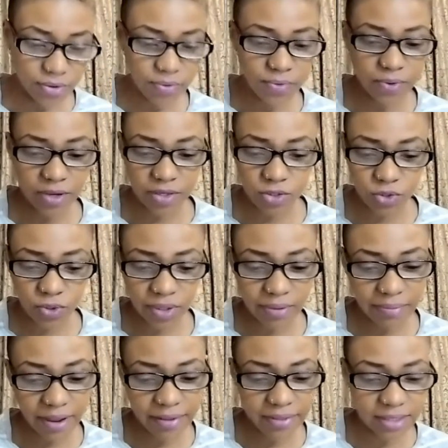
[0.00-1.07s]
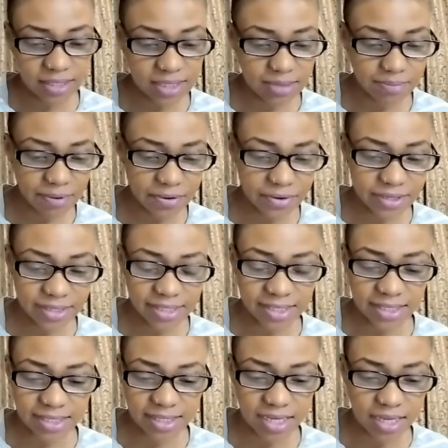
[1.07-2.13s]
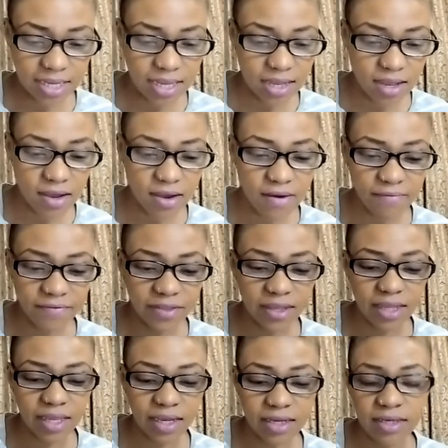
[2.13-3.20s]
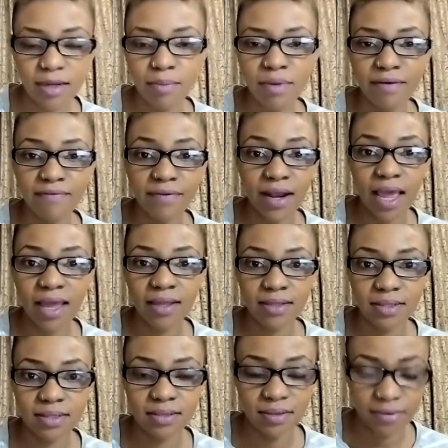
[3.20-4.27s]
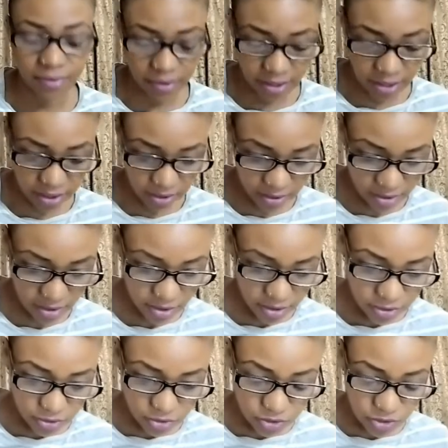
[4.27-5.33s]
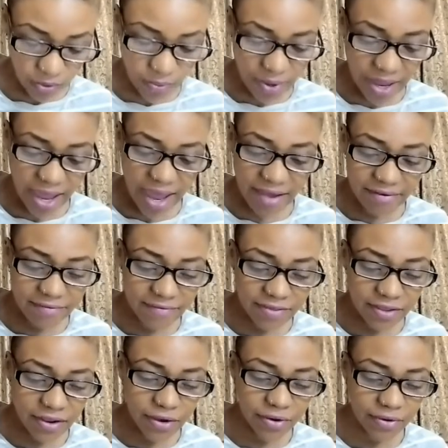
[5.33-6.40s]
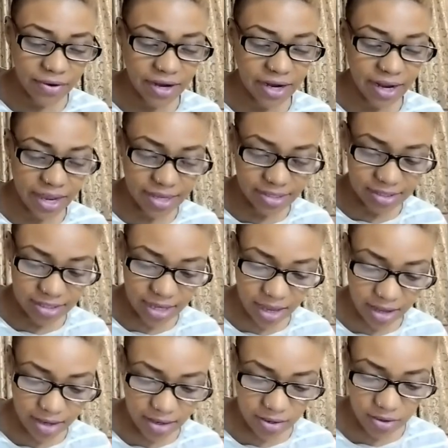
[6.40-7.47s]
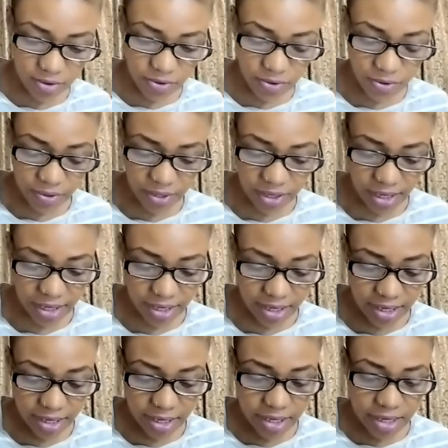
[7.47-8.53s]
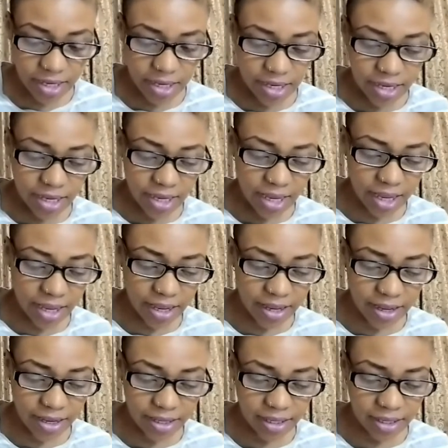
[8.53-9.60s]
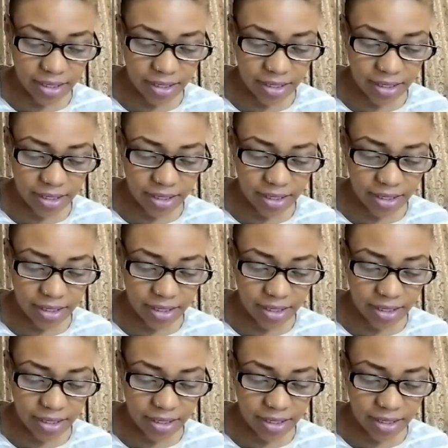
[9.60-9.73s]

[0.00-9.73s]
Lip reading: we are talking about the spirits of the kingdom of light. Okay. So we have the creator. Okay. I